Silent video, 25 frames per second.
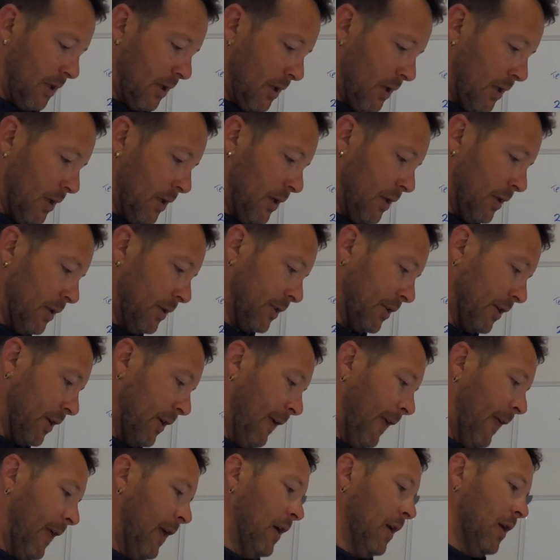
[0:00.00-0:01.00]
is,
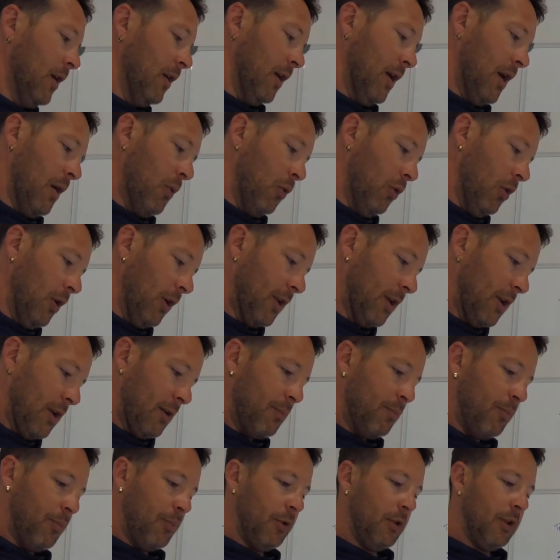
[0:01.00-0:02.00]
we're looking
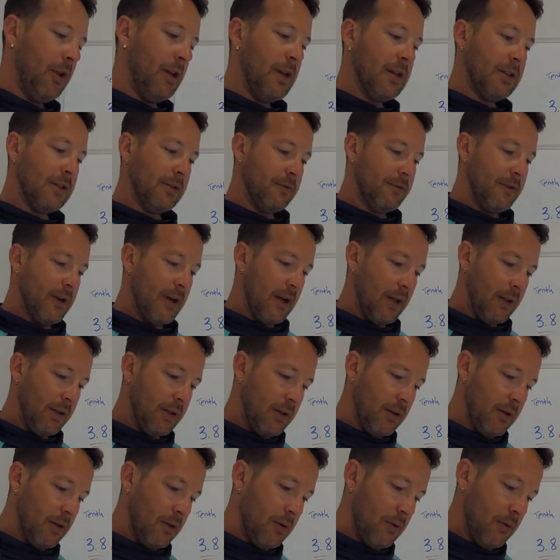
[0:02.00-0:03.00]
at place
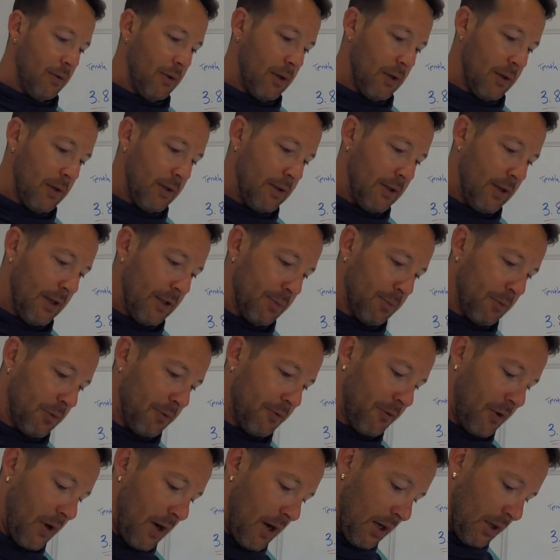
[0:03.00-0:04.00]
value and decimal
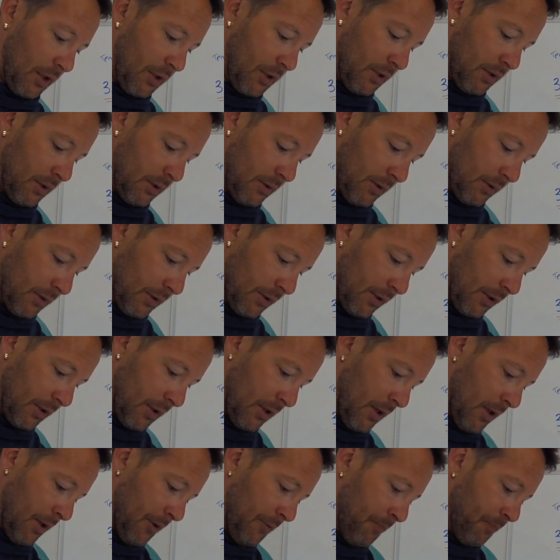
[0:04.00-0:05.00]
fractions.
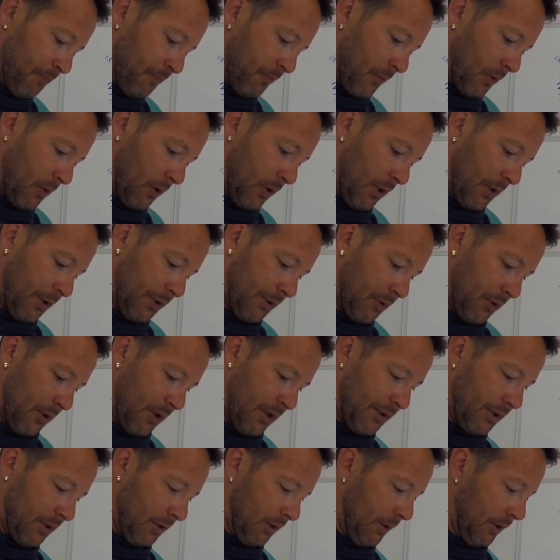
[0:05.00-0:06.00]
Okay, so it
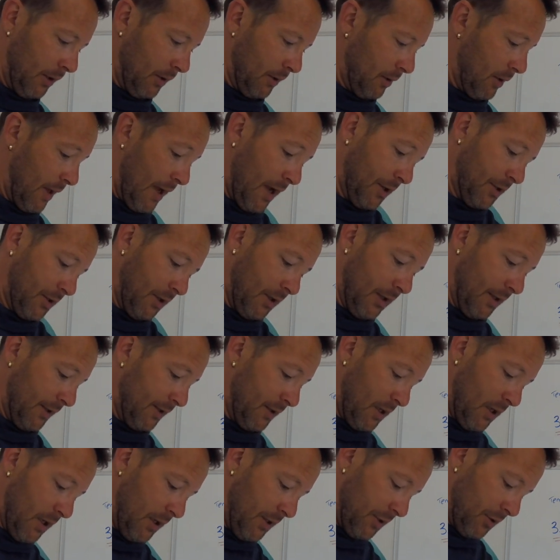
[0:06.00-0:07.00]
gets actually gets
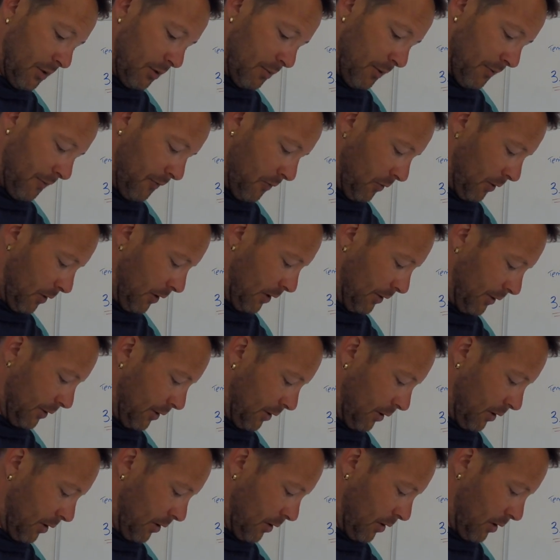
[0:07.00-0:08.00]
easier before it gets
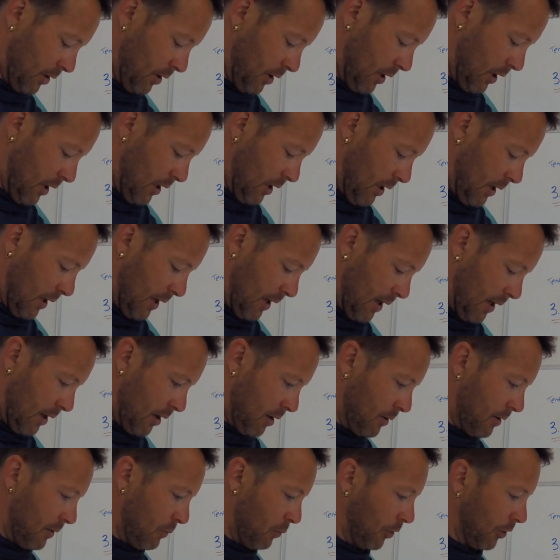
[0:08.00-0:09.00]
harder.
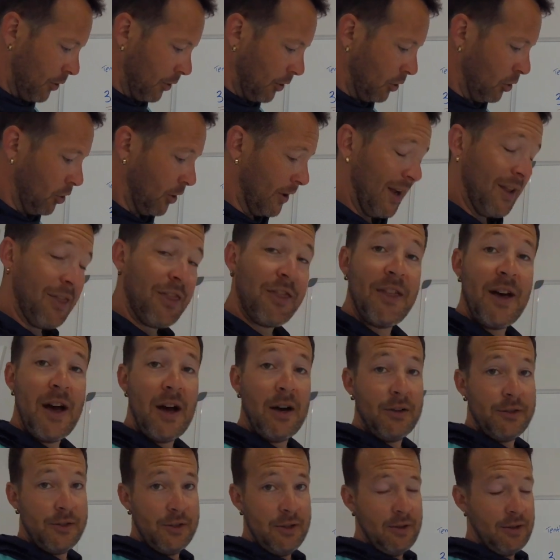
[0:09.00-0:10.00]
And then we're going to look at
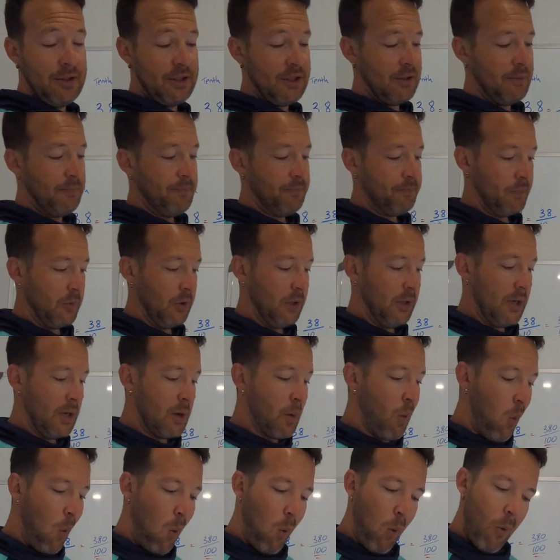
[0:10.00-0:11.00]
thousandths.
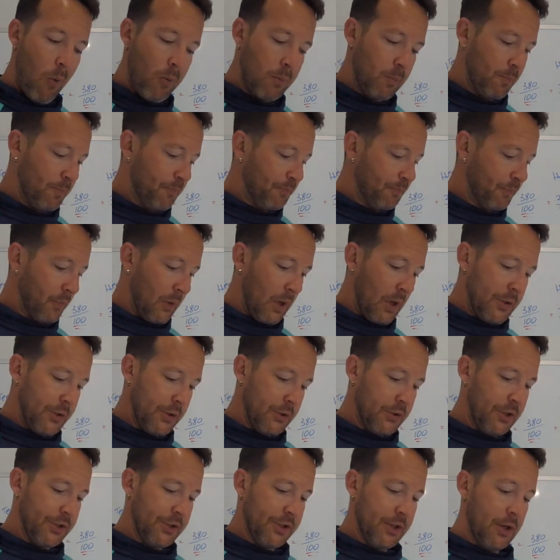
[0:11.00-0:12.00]
Okay, so
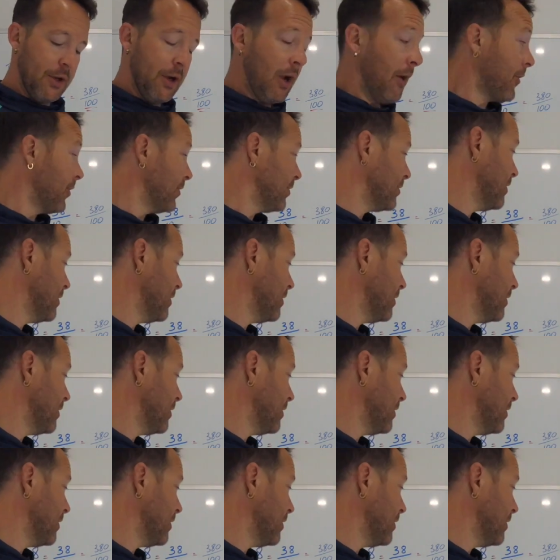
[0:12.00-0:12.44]
just another